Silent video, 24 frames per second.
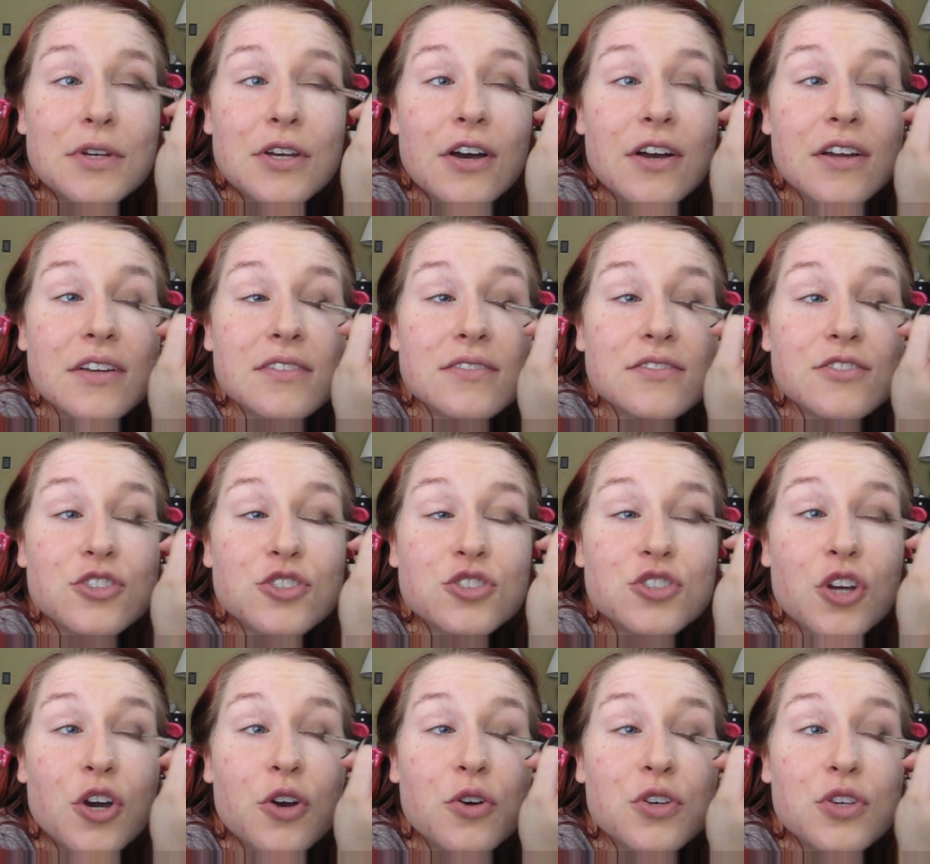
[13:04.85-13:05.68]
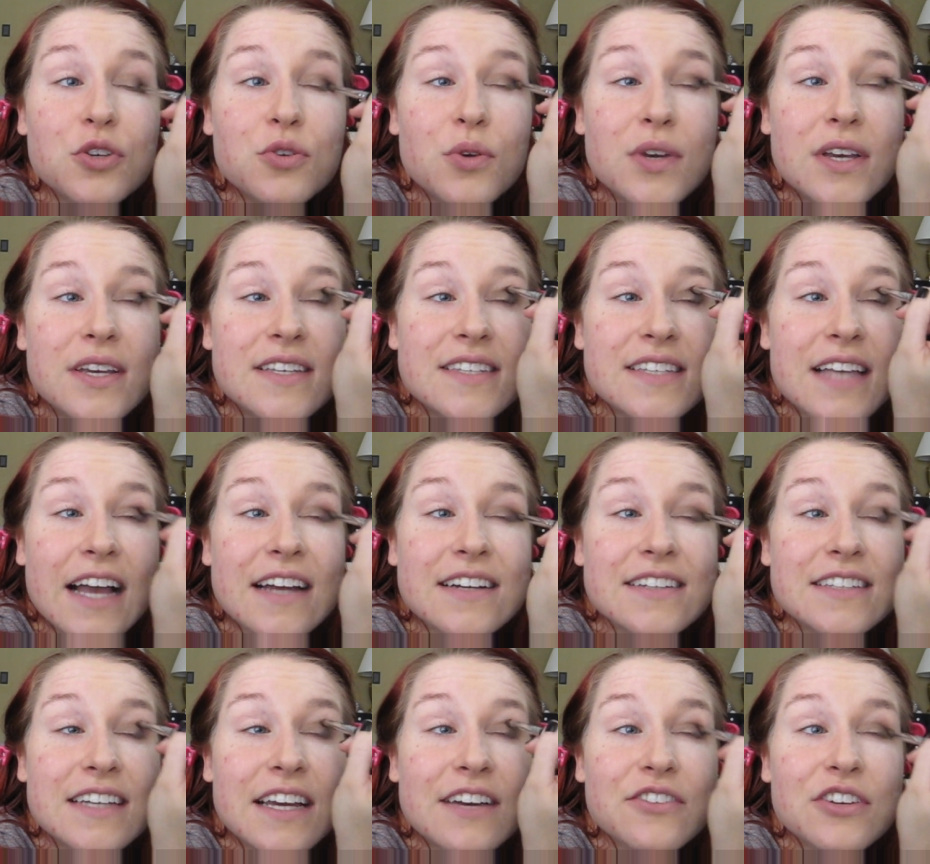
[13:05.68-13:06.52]
not show you
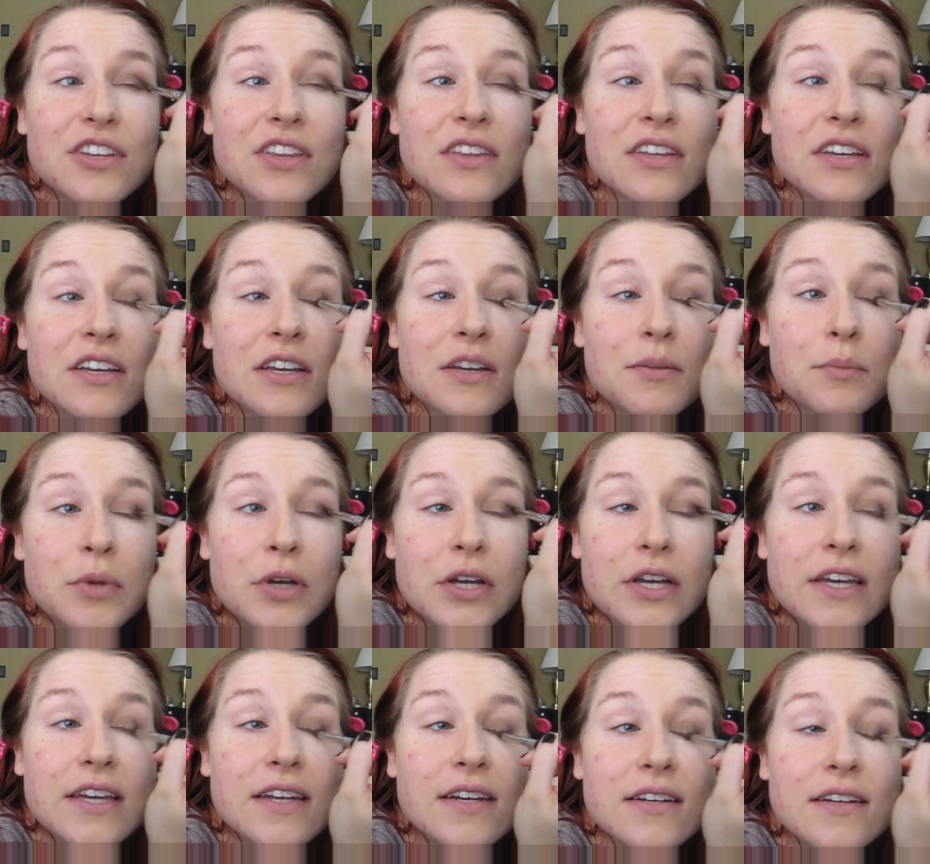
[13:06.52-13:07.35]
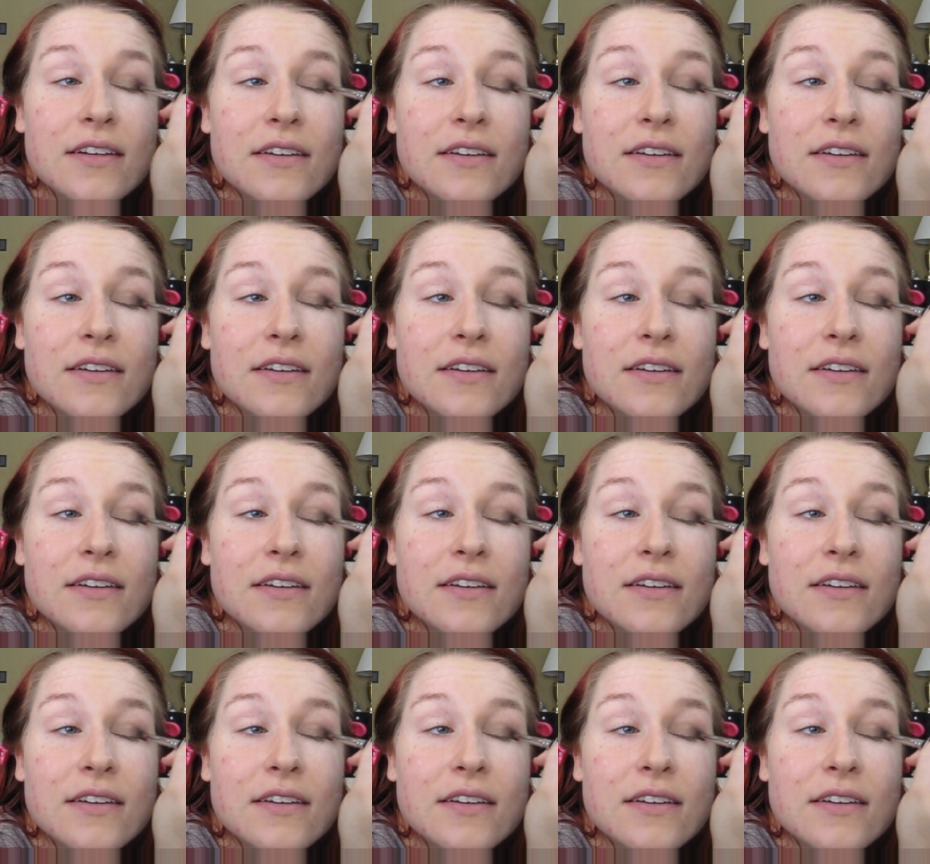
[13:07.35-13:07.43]
exactly everything, but